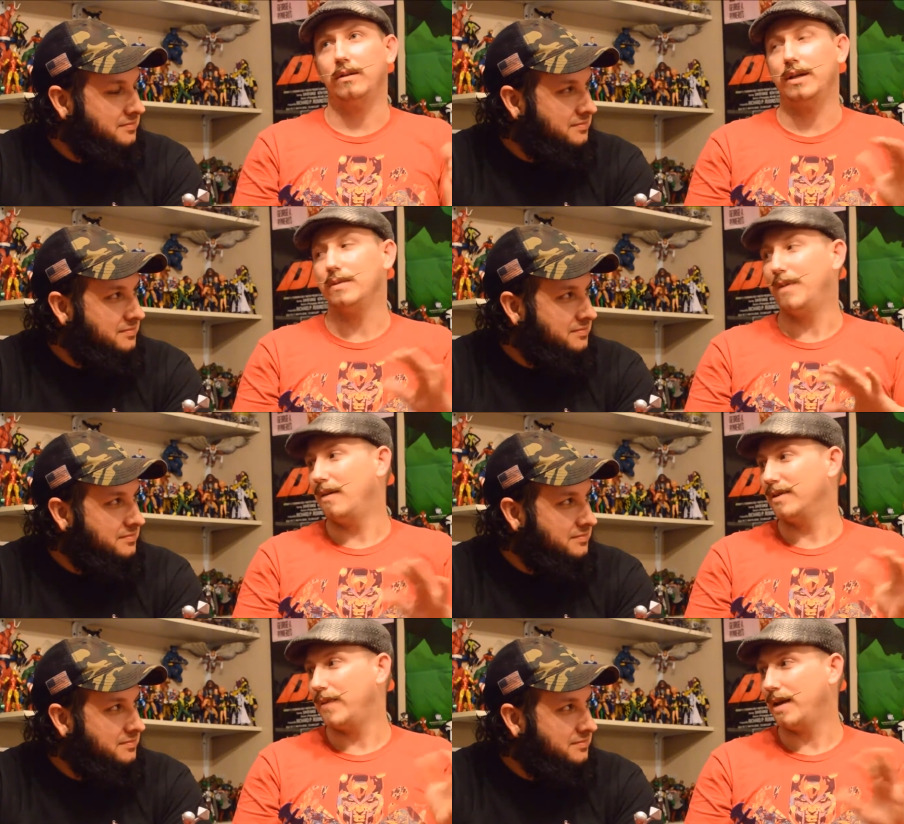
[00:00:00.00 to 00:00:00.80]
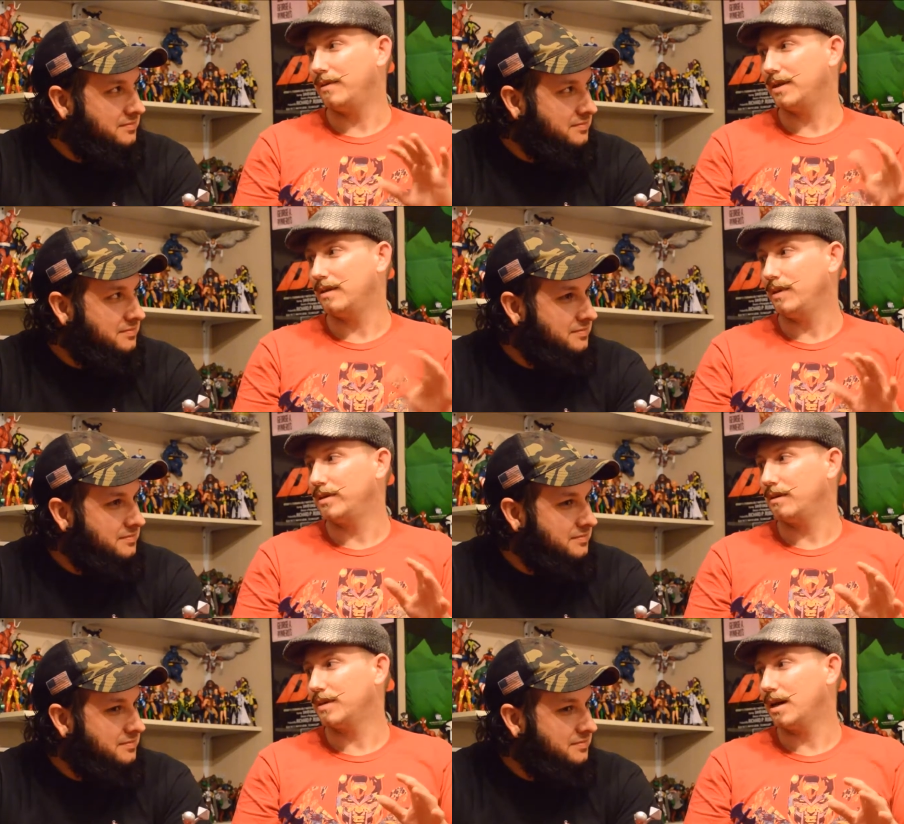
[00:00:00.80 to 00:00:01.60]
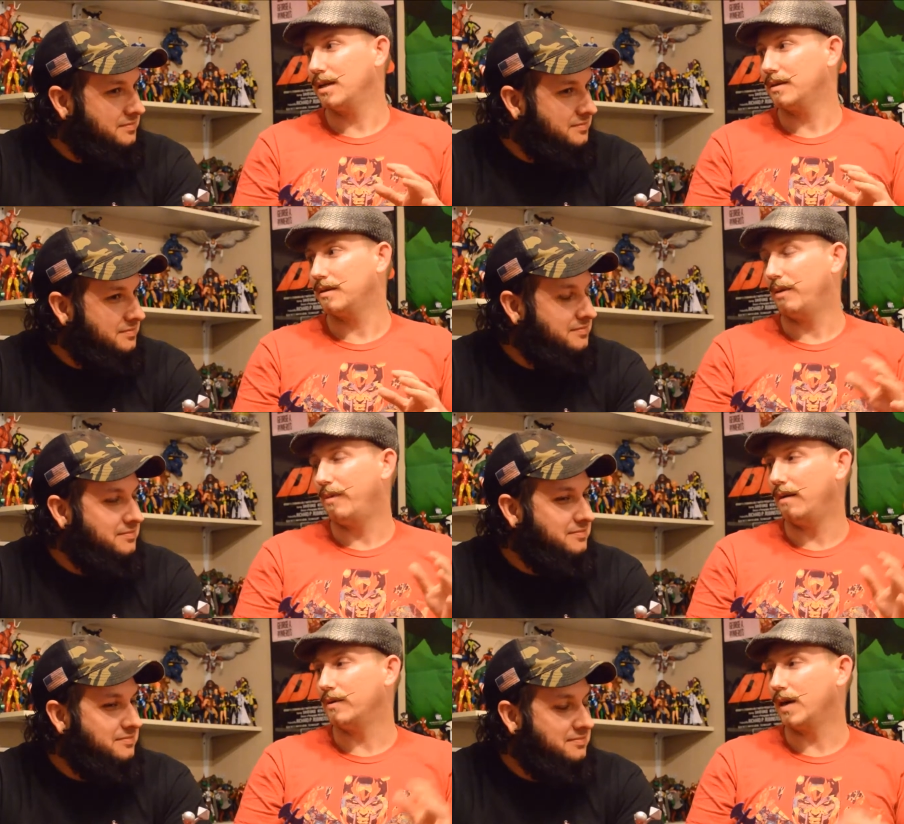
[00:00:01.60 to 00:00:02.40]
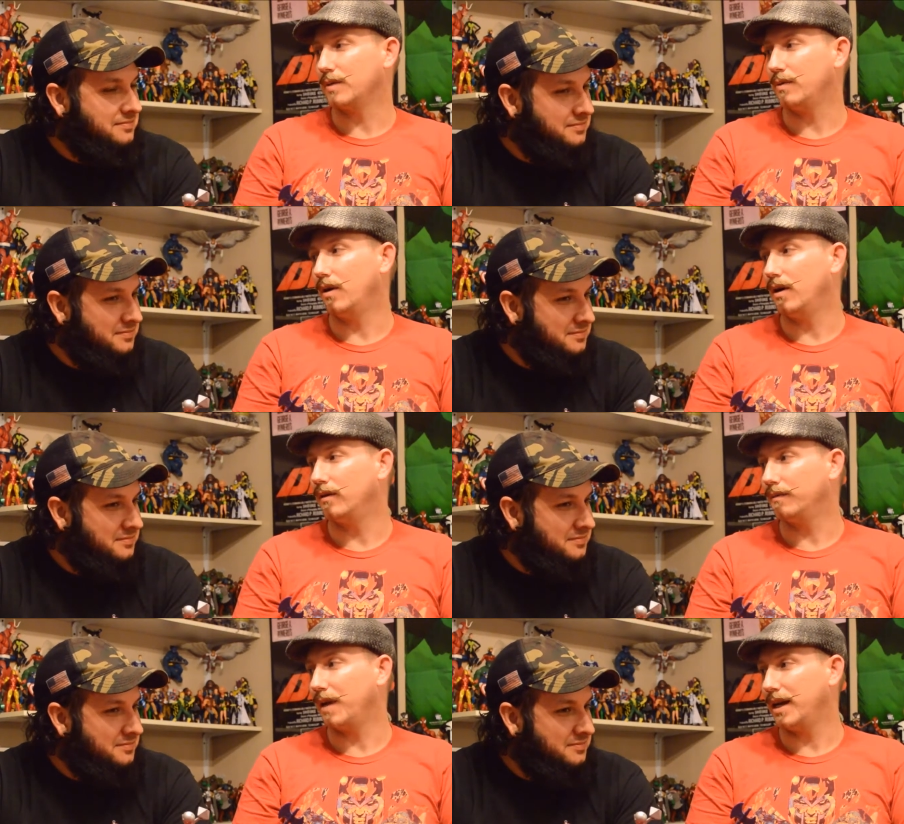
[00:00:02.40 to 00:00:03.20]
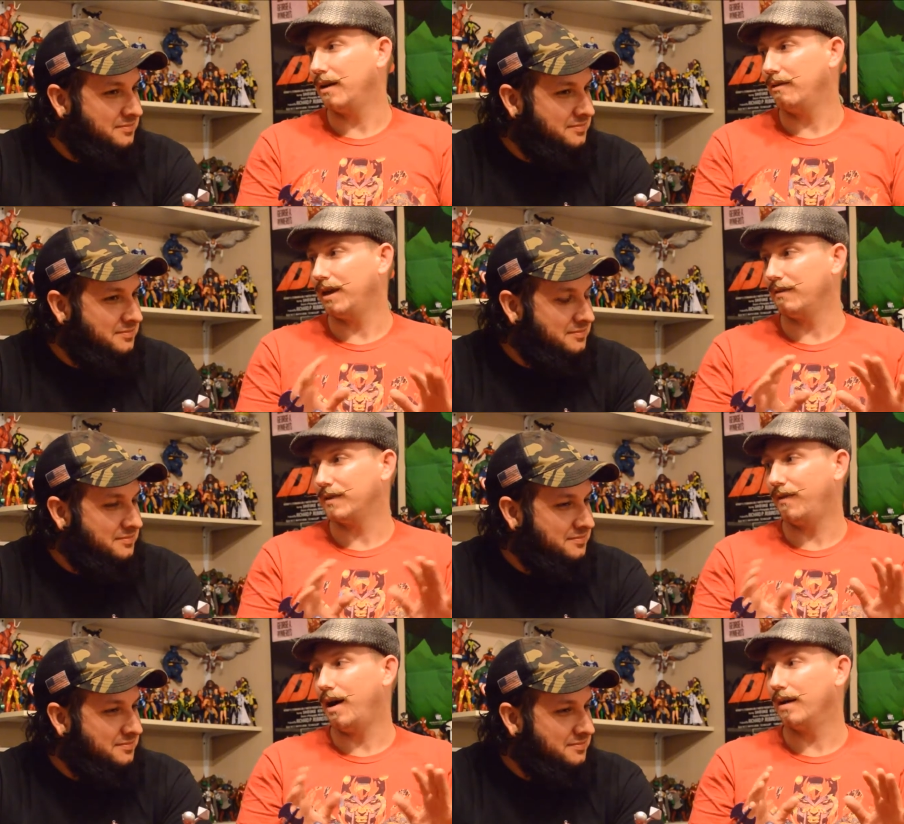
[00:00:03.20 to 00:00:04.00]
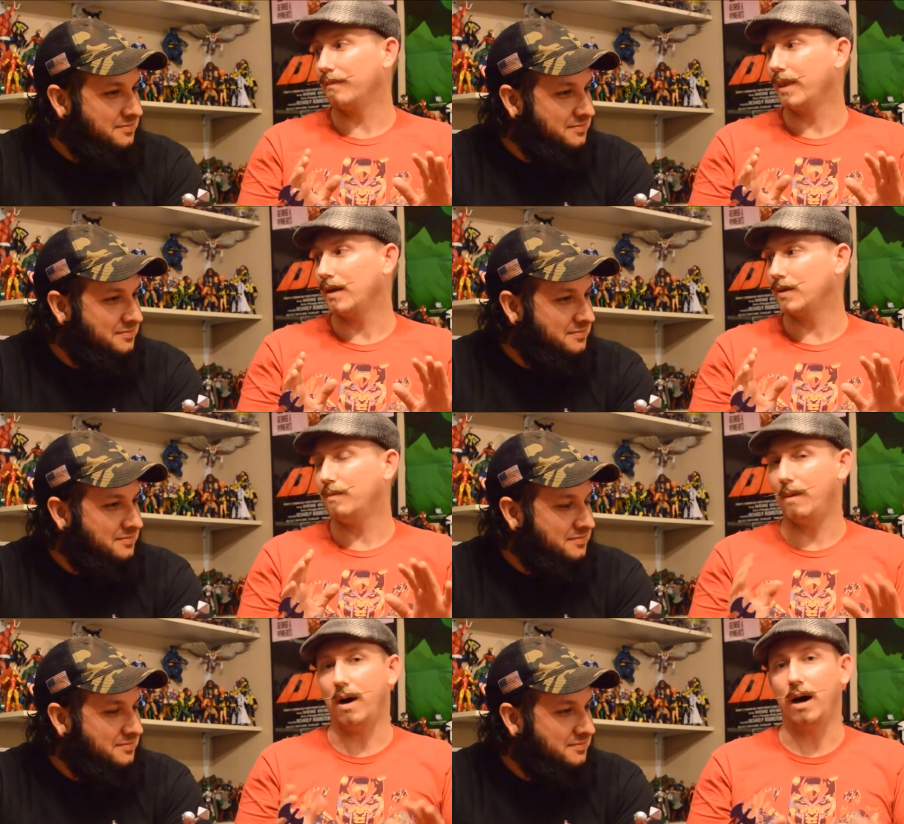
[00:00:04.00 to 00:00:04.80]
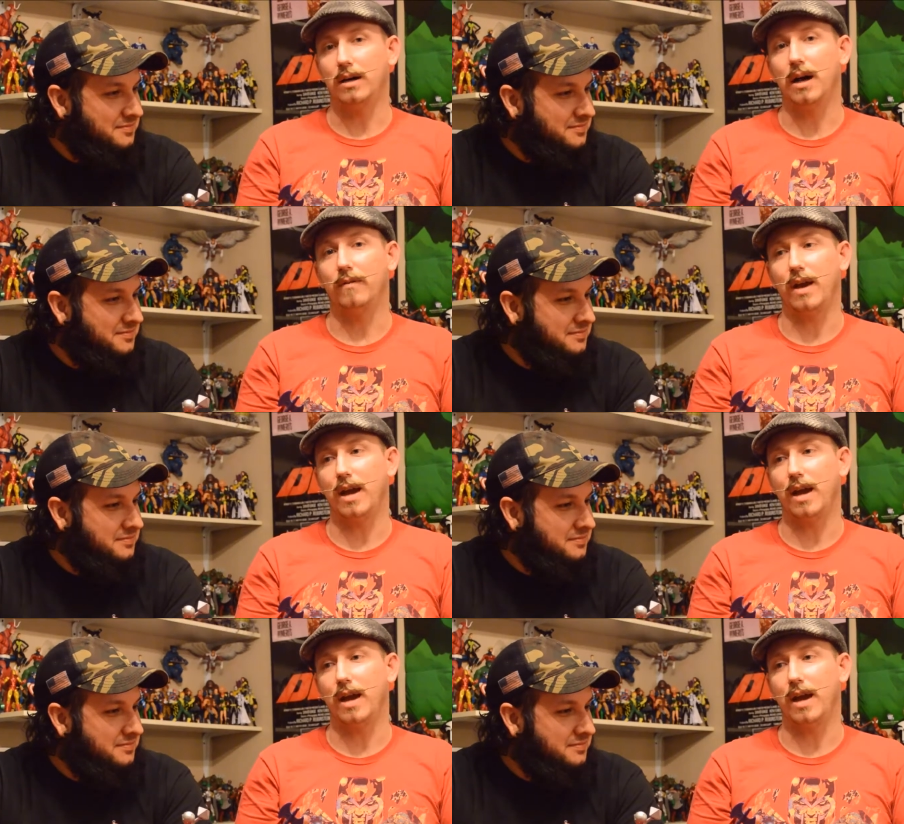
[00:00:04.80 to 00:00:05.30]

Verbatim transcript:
Speaker 1: his mom was babysitting me sometimes, so my mom drops me off, and everything was fine until my mom left.